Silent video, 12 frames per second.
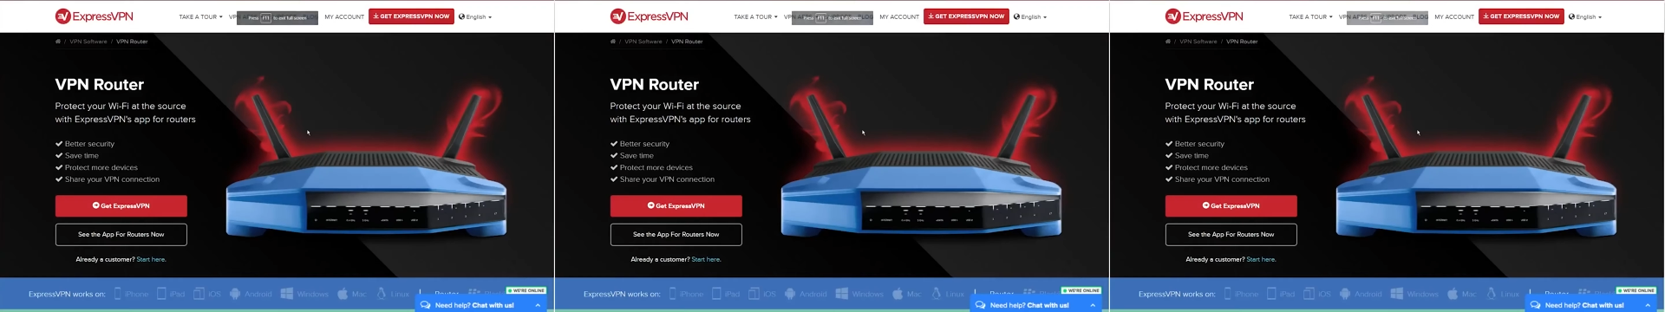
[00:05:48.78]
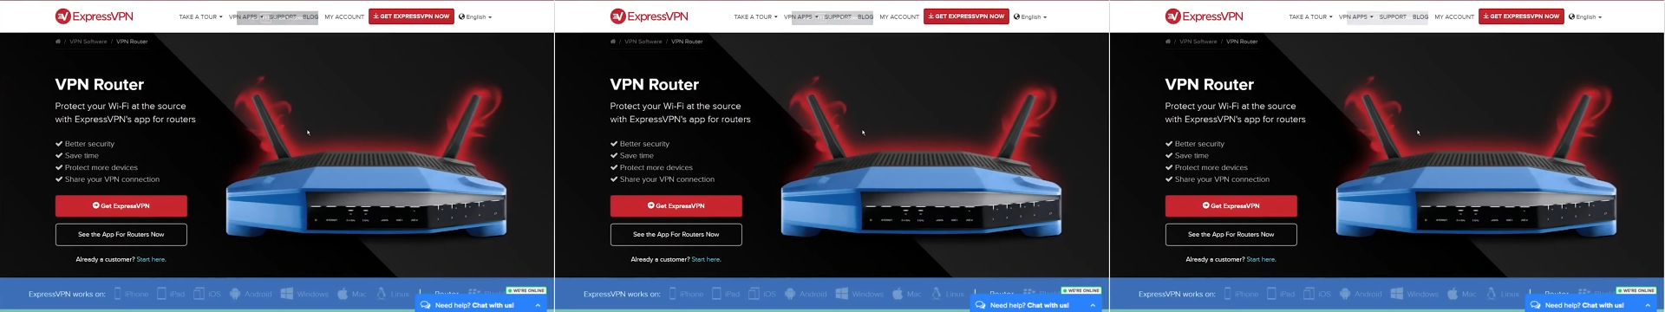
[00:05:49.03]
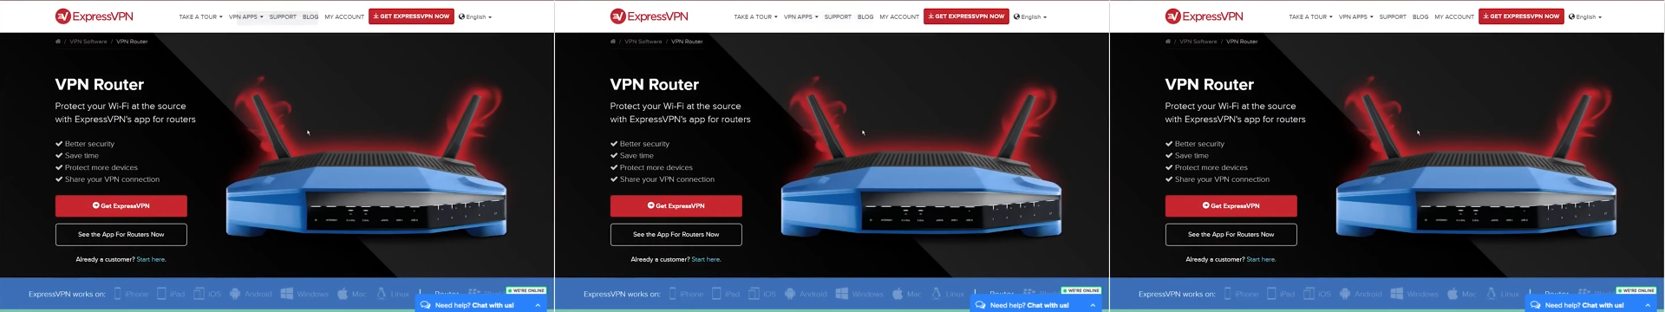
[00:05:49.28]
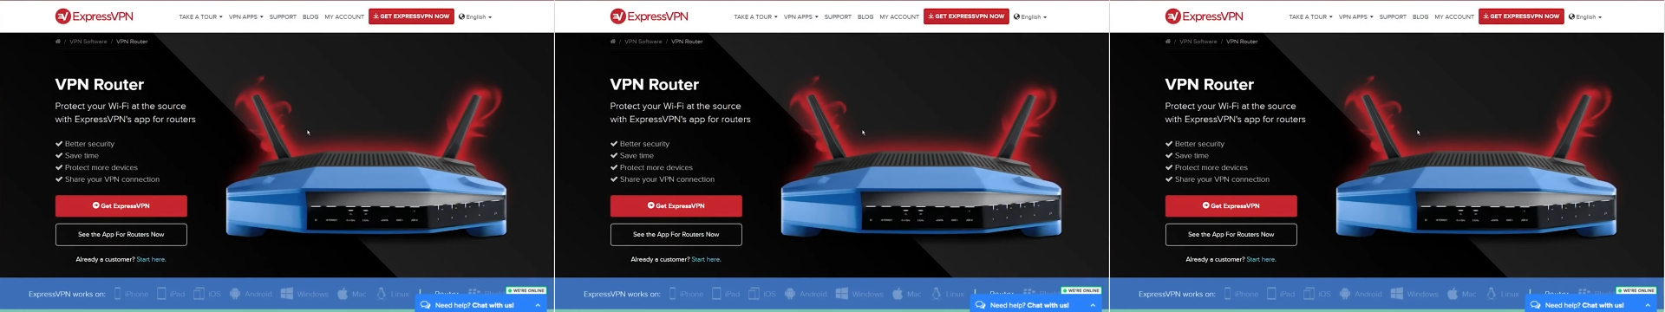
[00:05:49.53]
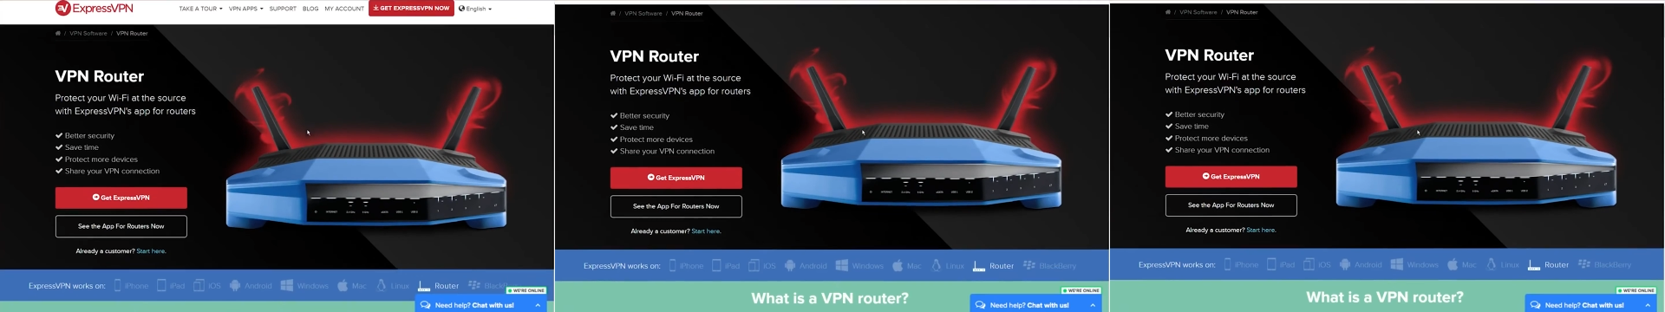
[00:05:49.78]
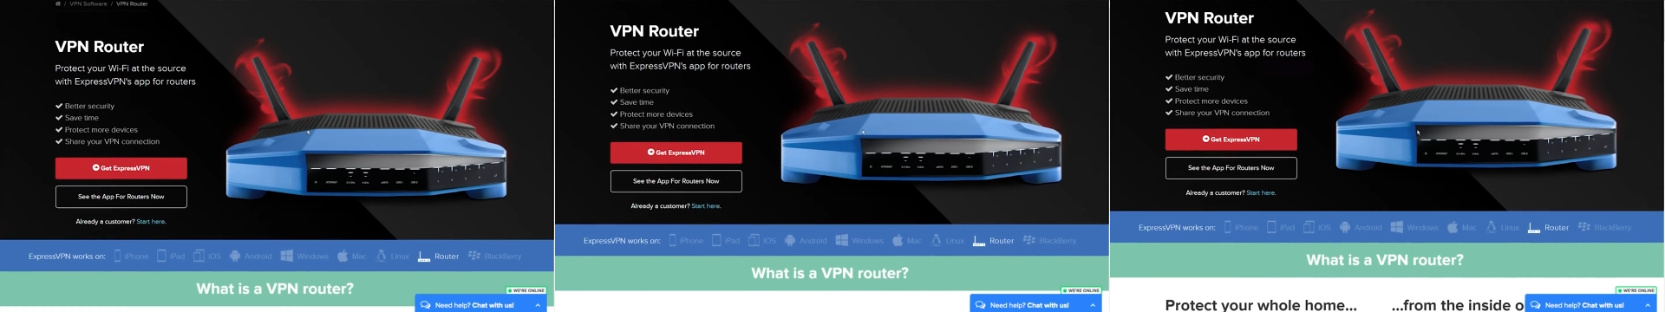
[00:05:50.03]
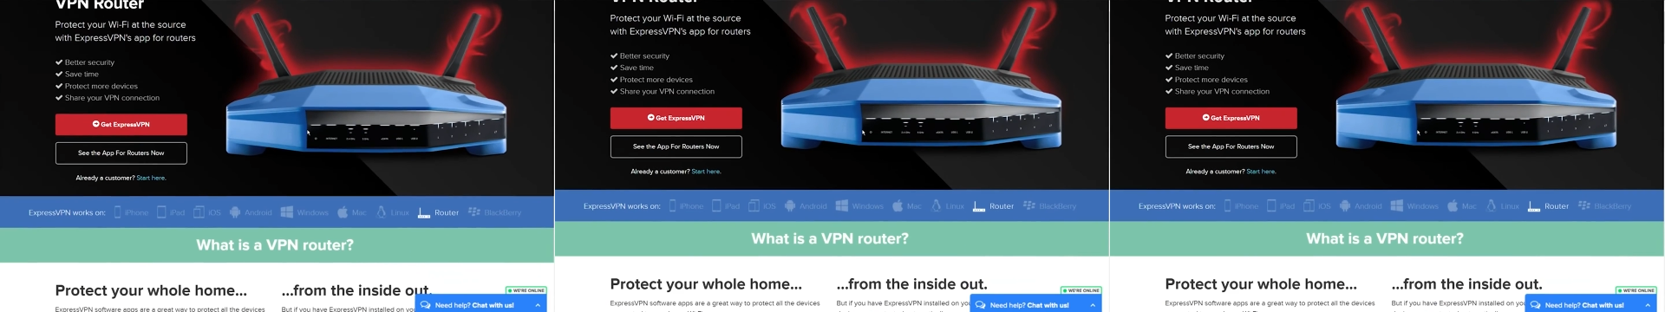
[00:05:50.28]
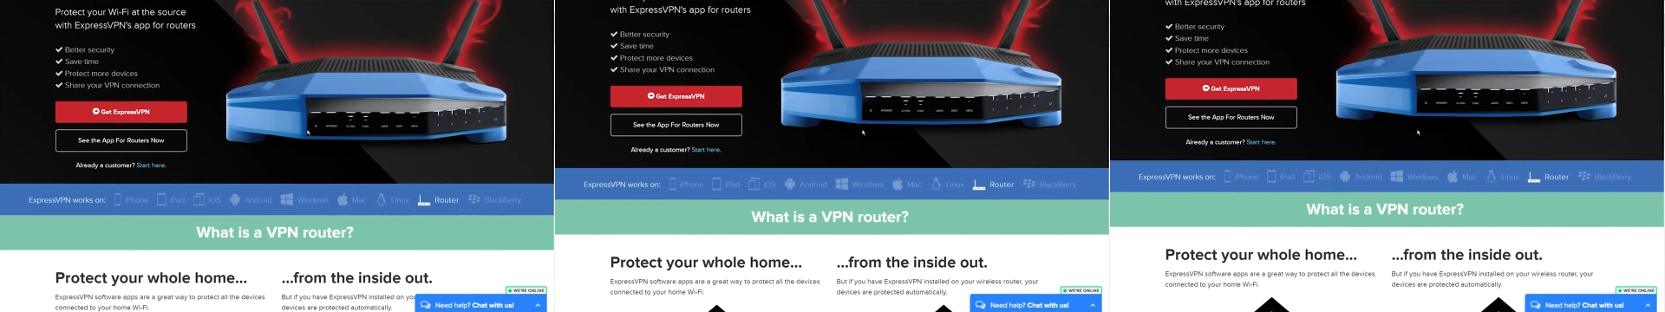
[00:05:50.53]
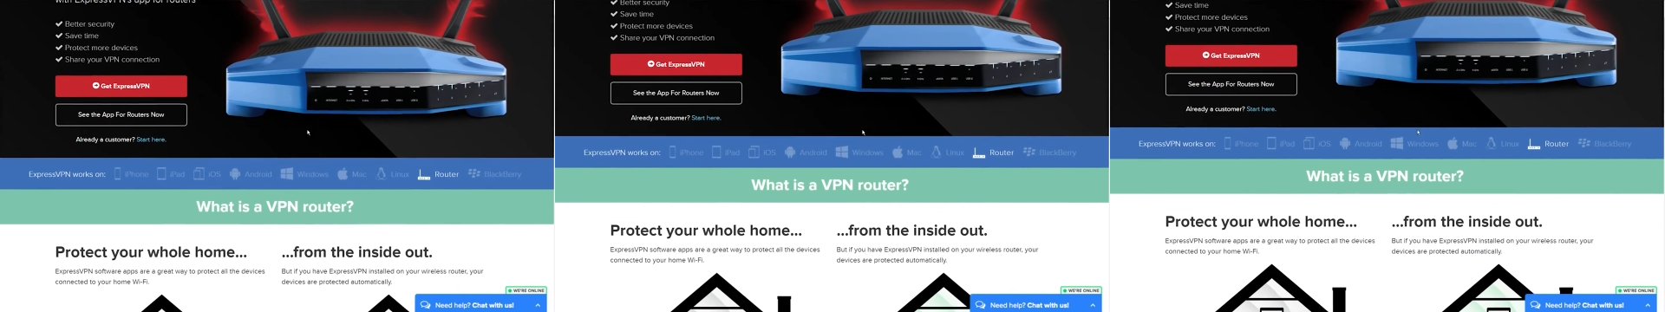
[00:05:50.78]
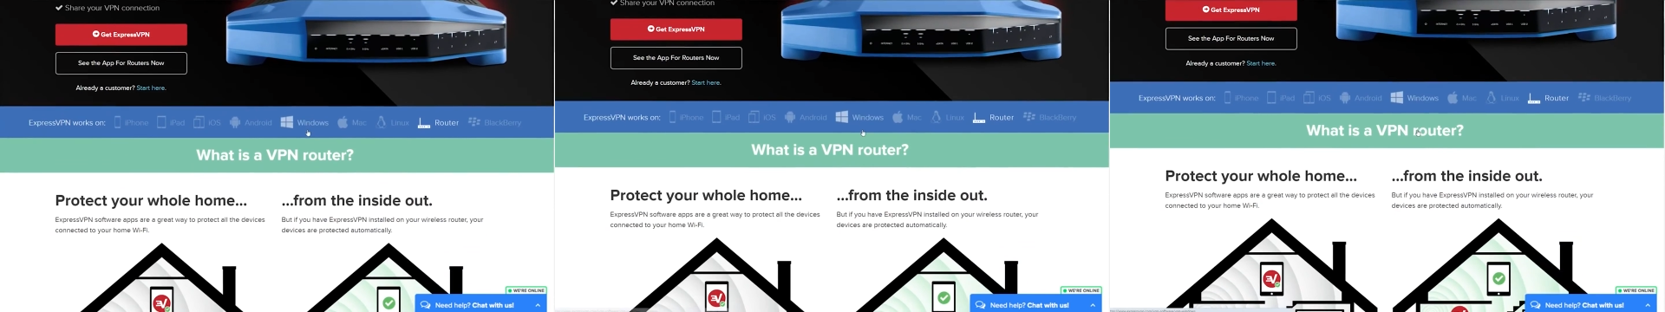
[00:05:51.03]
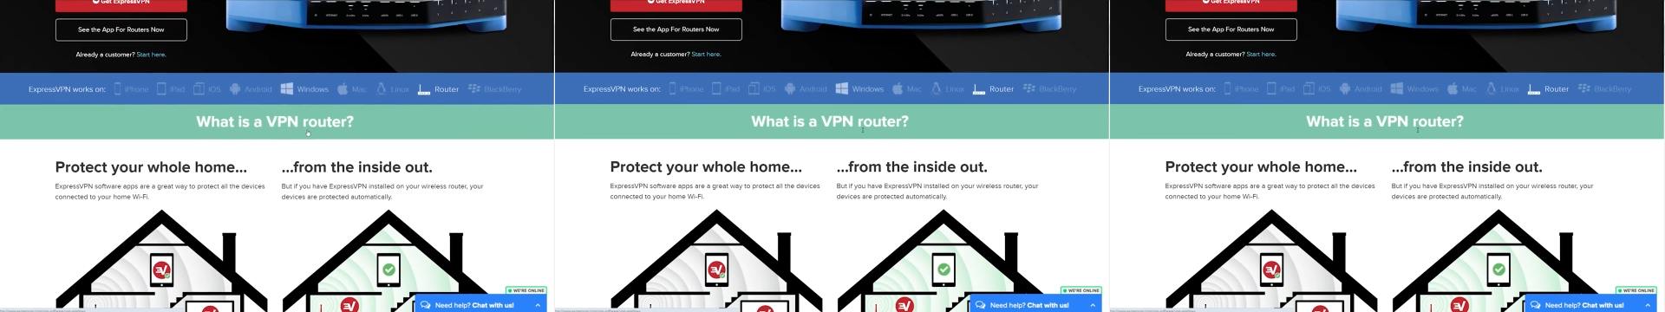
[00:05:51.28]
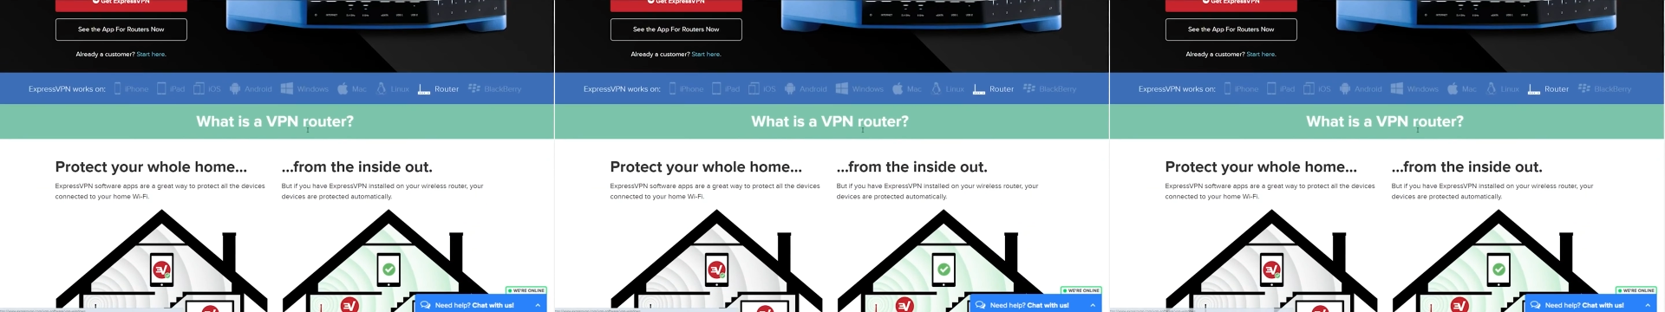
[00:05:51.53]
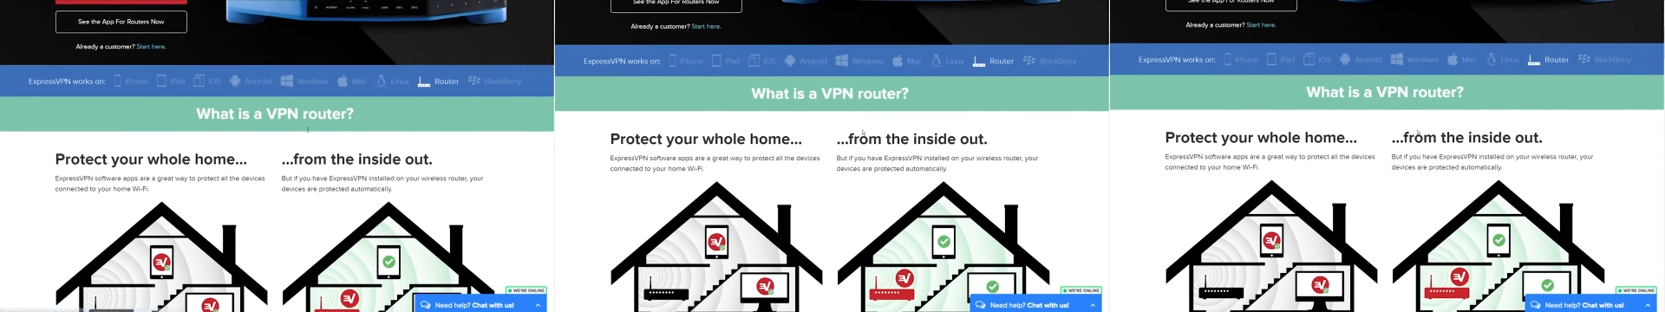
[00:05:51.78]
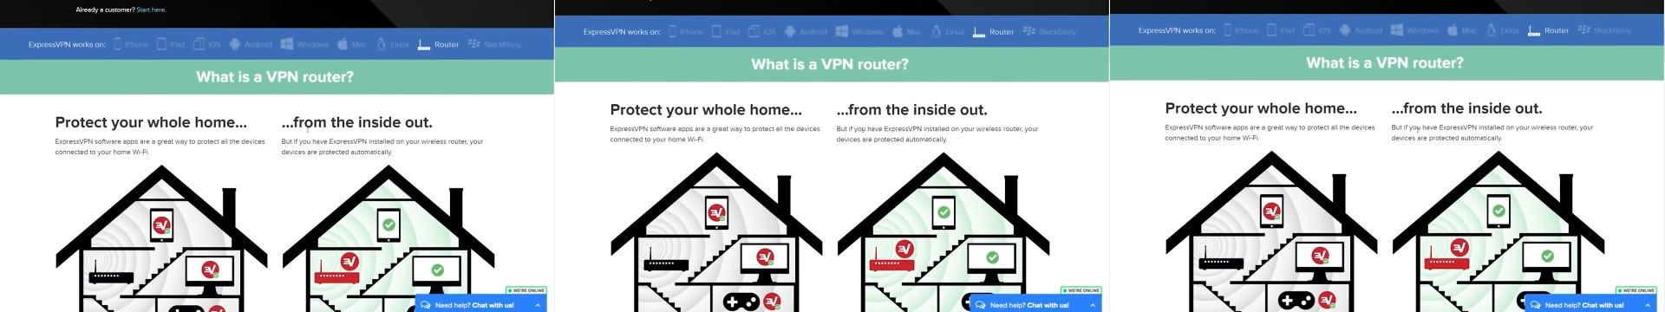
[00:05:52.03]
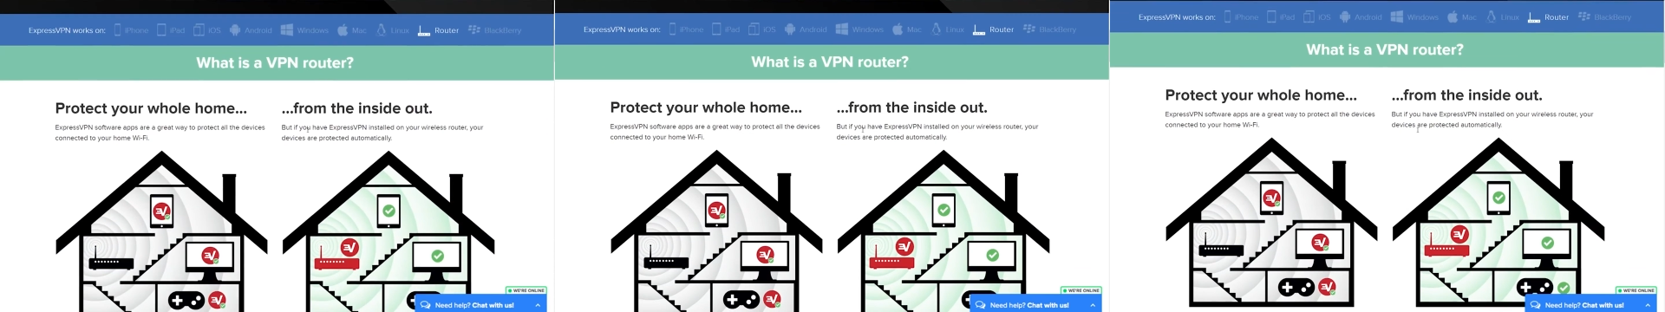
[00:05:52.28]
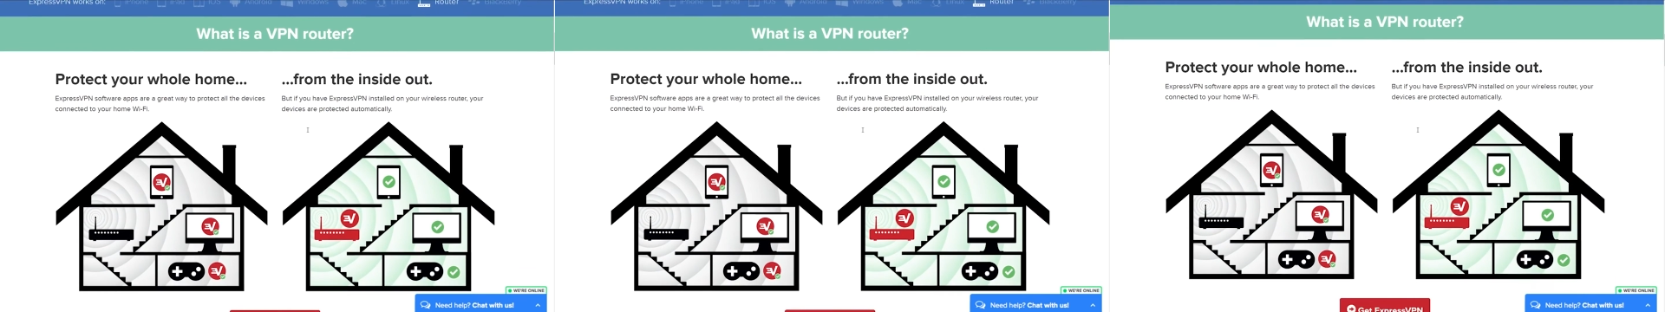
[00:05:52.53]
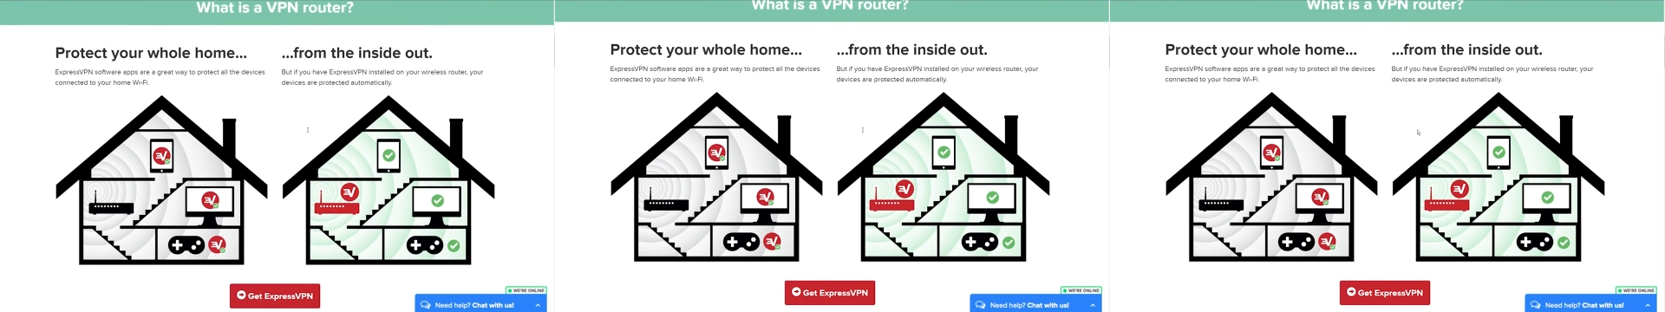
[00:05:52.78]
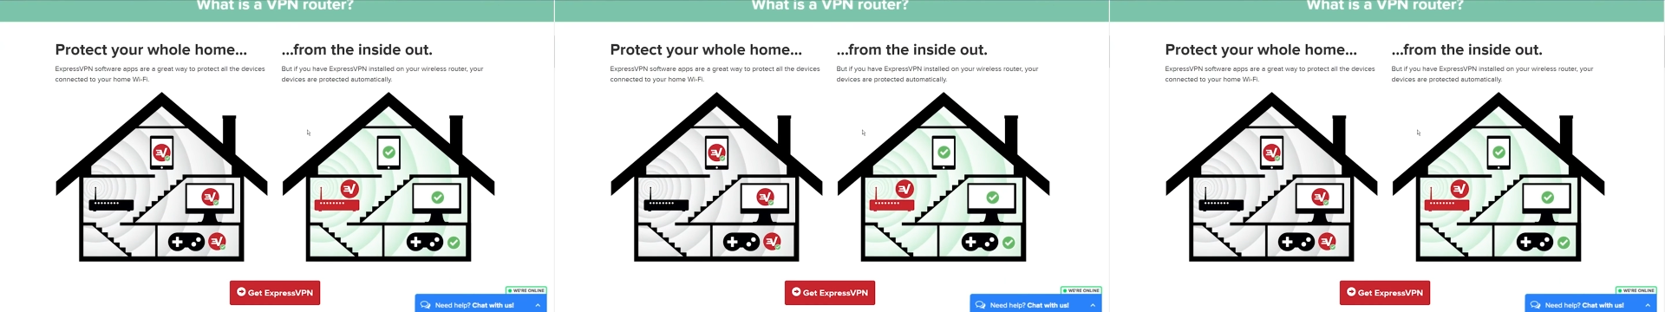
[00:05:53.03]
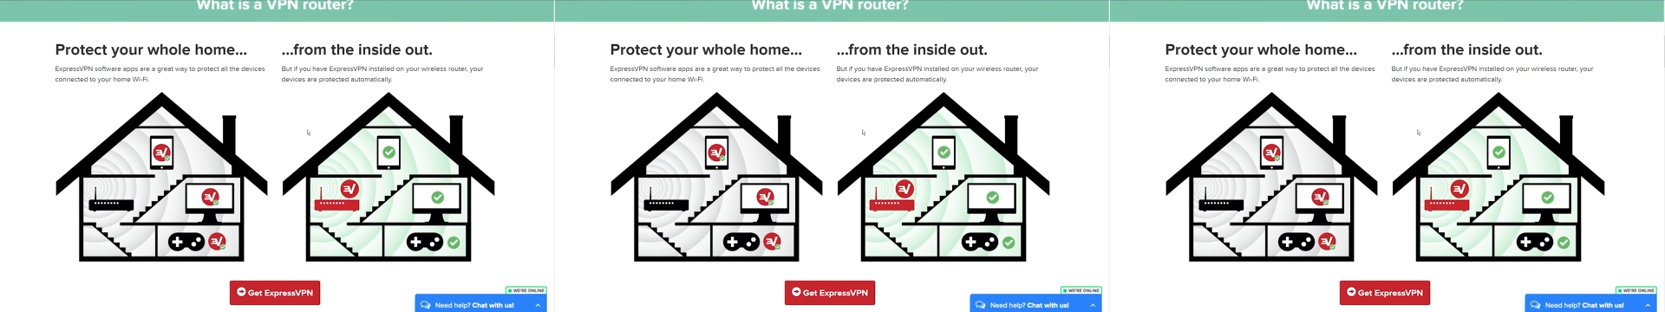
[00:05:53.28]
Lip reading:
Nobody's mouth can be seen.